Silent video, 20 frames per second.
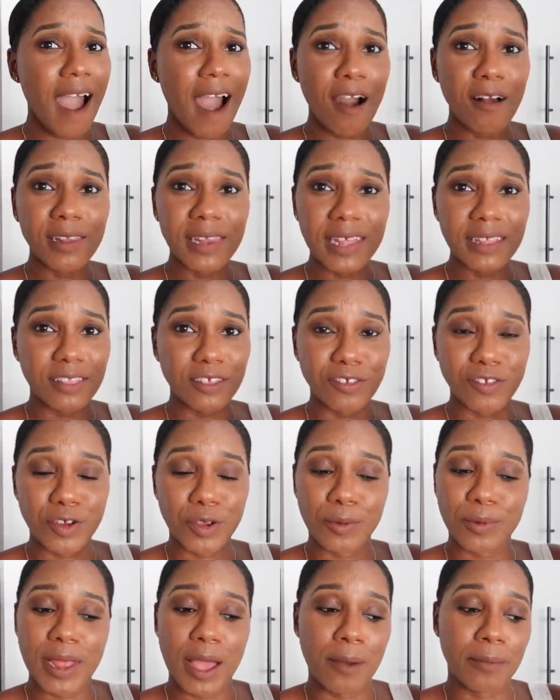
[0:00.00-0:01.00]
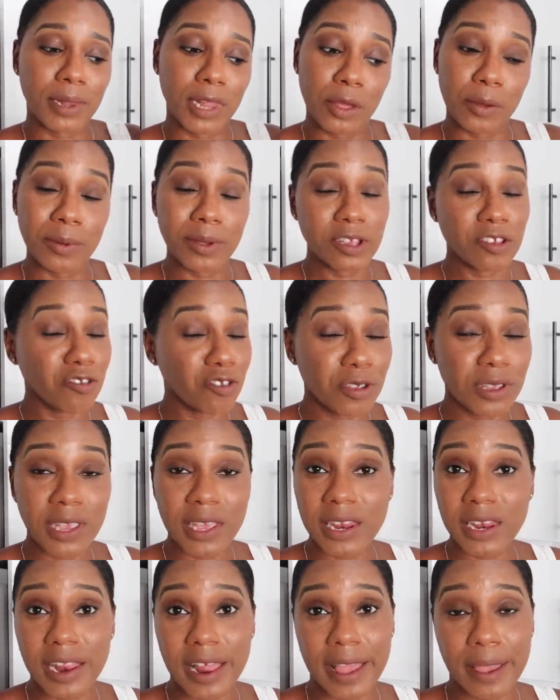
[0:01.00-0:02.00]
I'll link the syrup down below because you can
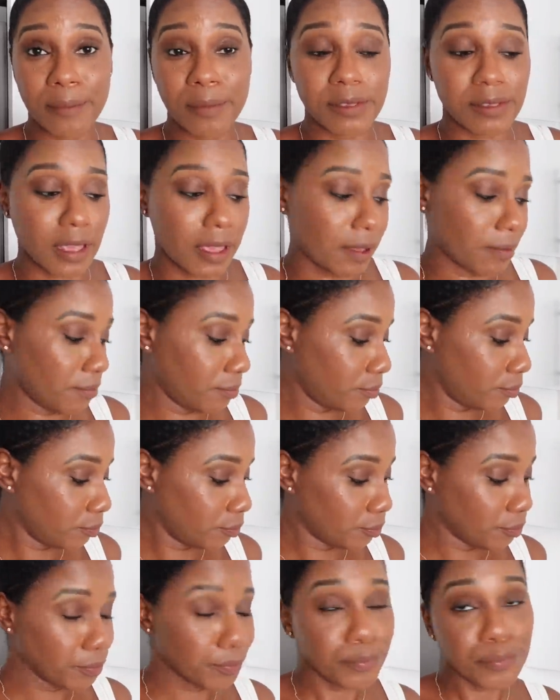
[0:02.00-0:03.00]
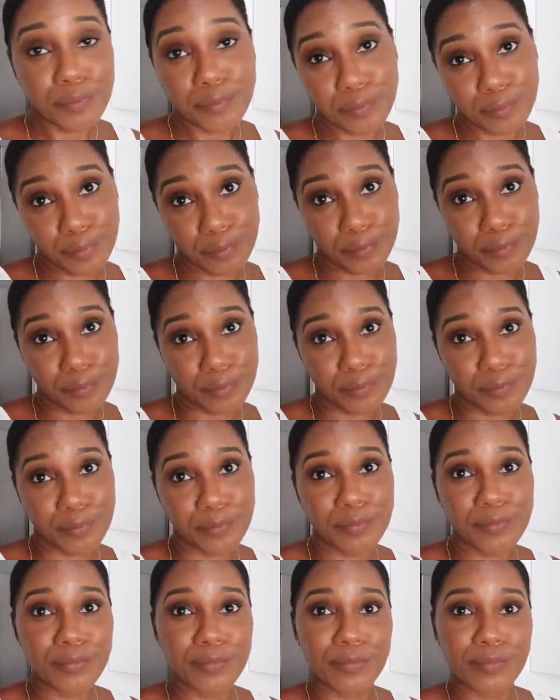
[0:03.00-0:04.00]
get it at Amazon. Well, one thing that
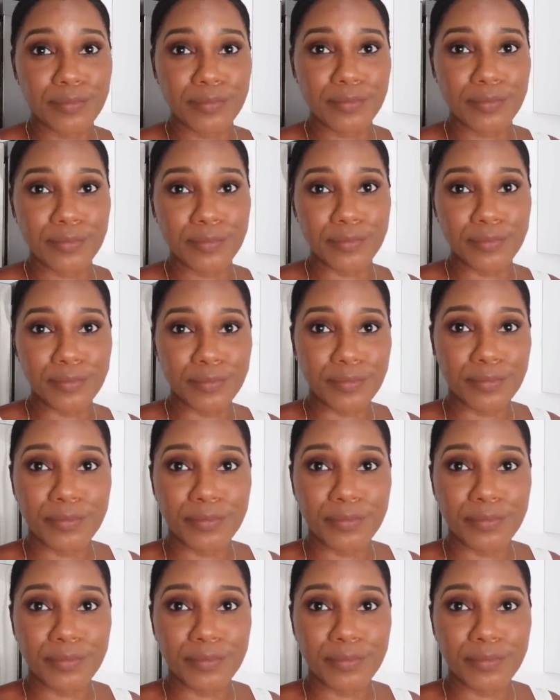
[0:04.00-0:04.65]
it probably does.